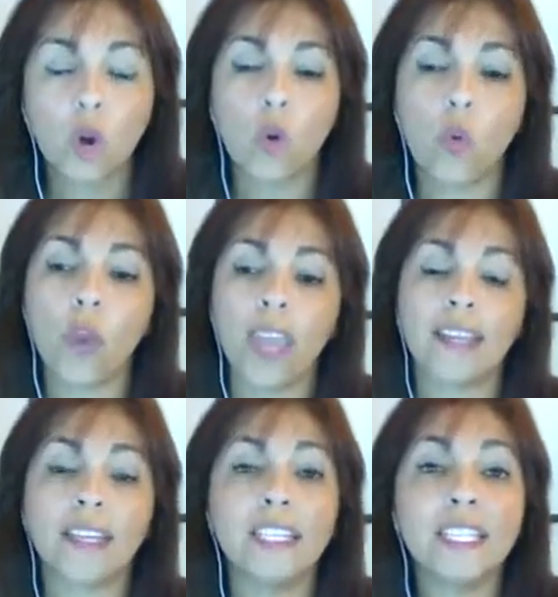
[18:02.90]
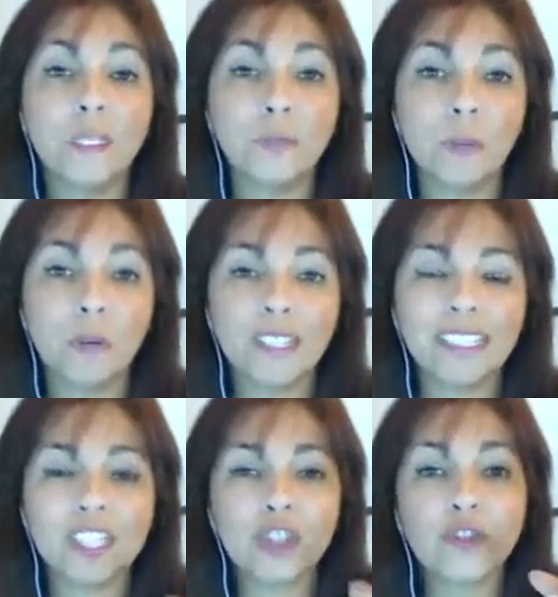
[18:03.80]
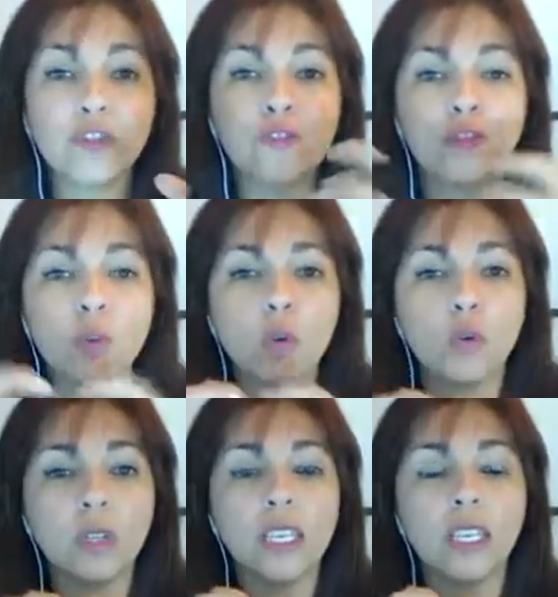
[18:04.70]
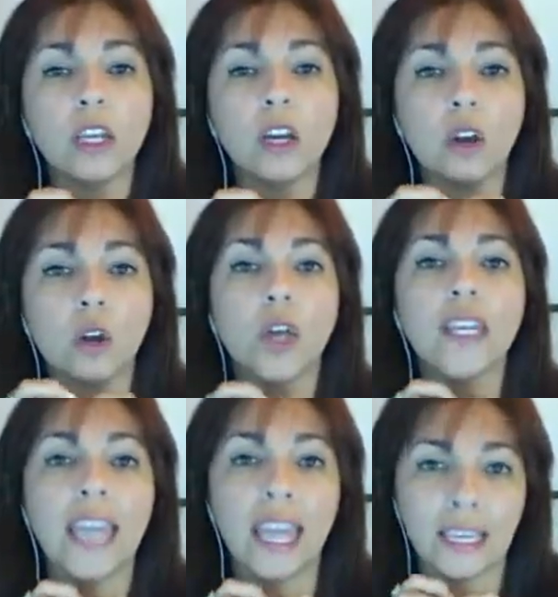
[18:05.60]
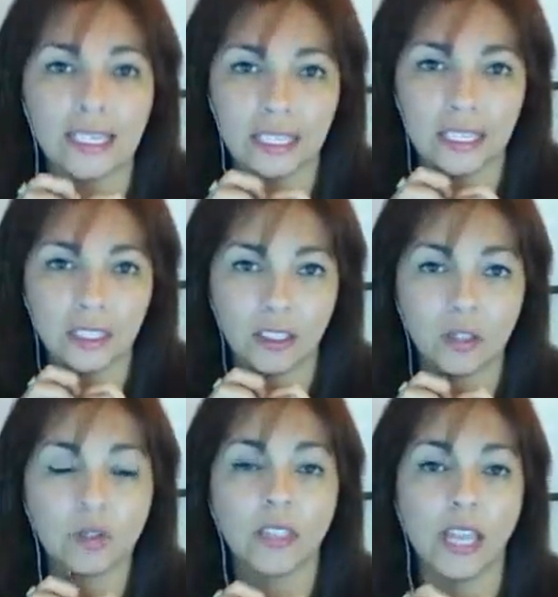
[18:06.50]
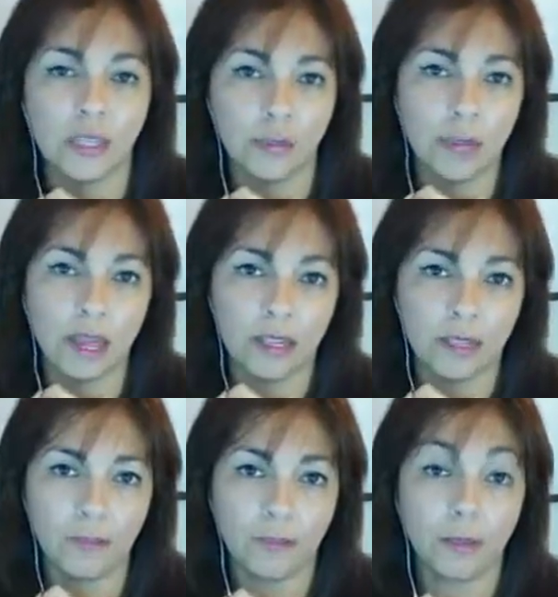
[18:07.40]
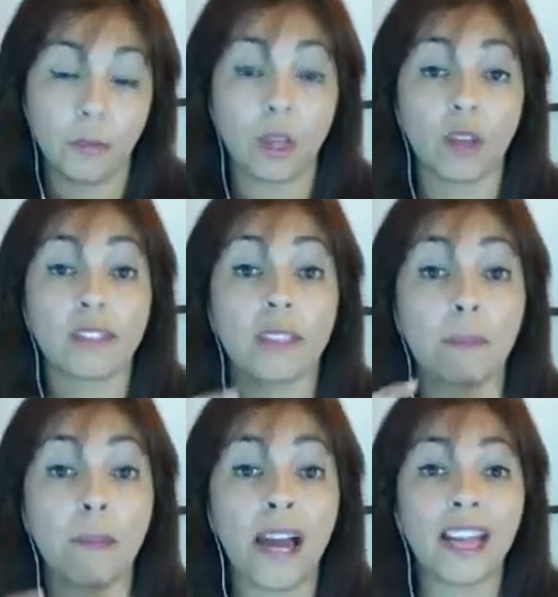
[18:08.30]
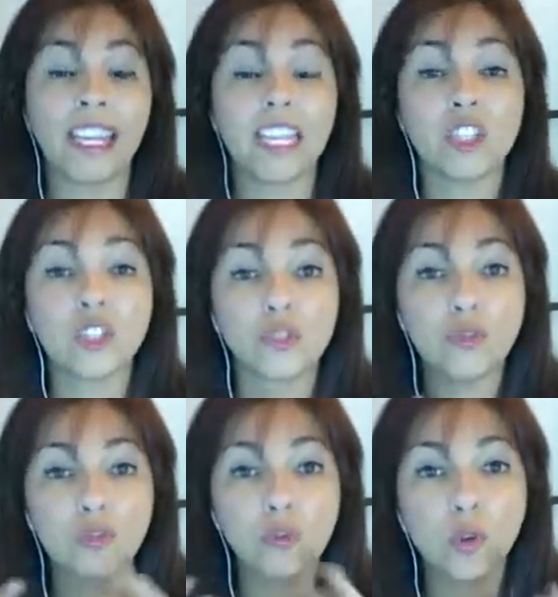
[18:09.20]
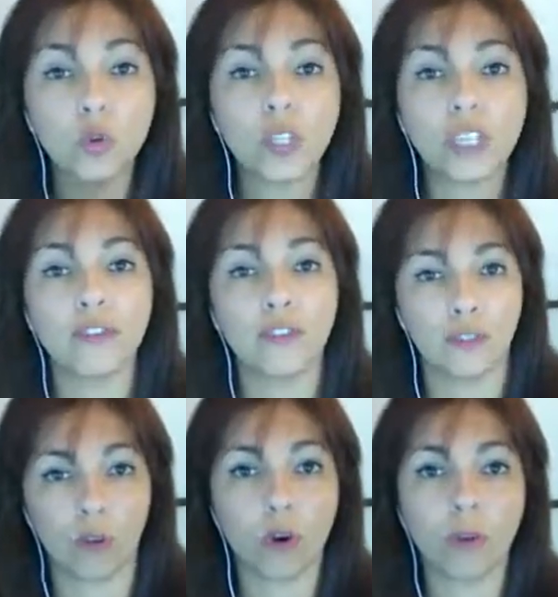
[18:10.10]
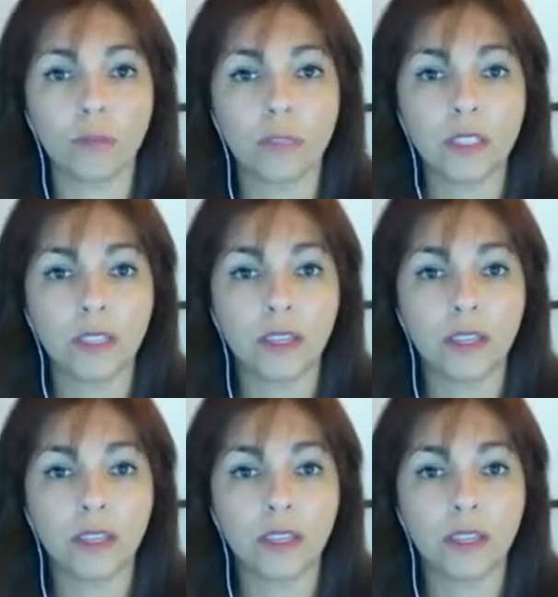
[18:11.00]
where the spirit is fully connecting to that body, because the body is fully formed,